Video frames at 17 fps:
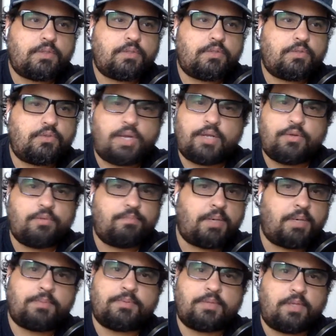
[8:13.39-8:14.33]
write
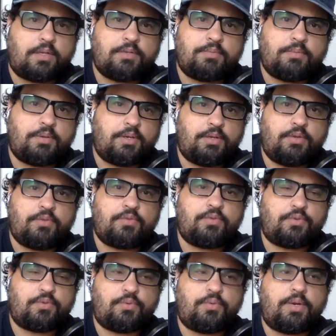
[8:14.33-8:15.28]
good pop songs, but he
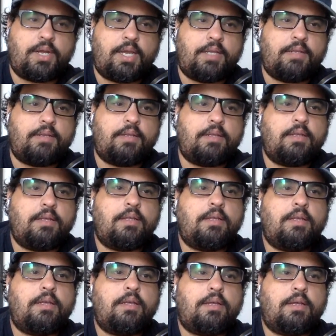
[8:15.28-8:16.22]
also could write
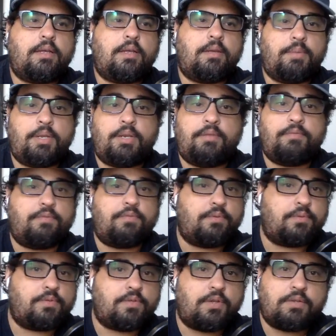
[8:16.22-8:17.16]

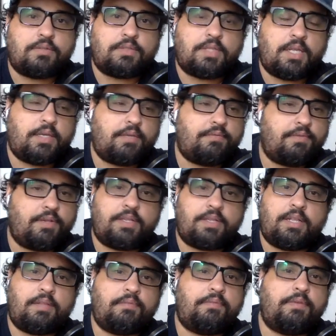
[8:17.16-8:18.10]
meaningful songs like
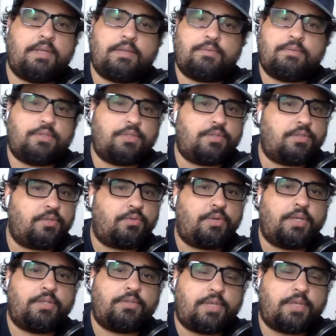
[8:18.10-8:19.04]
Philadelphia, which is a
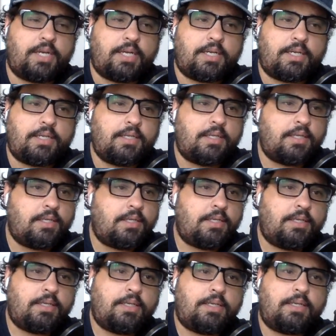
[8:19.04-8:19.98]
great track.
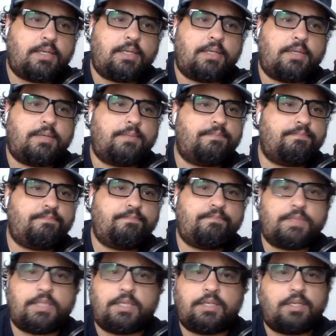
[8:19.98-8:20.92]
Um,
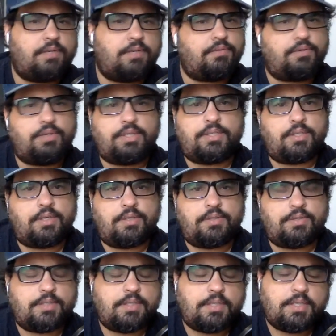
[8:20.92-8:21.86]
a lot of good
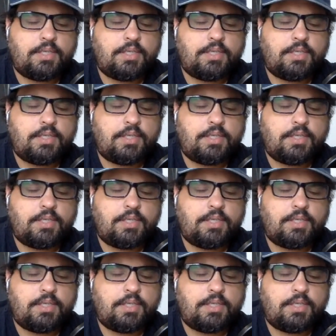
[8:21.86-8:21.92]
songs.